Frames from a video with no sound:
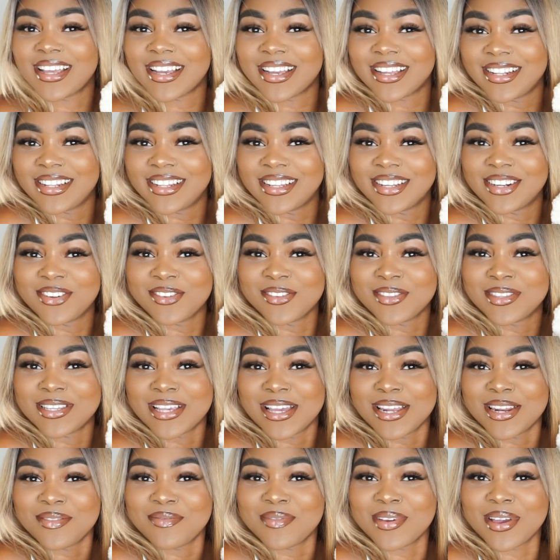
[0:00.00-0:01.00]
like a little
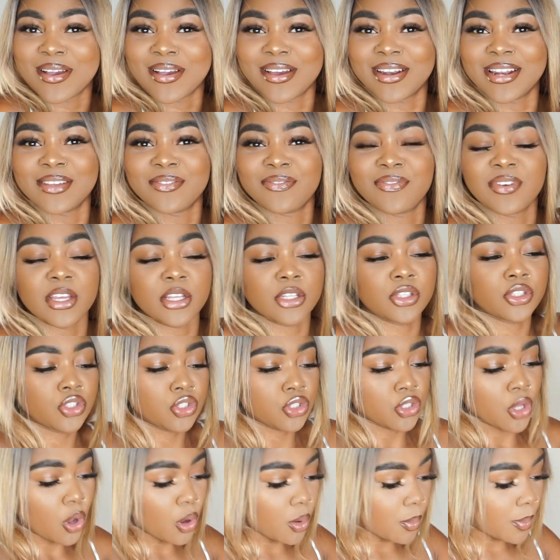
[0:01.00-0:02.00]
teddy bear and it fits
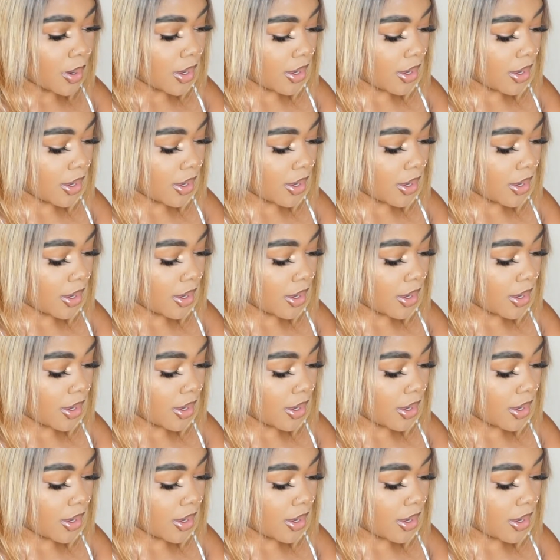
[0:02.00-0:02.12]
so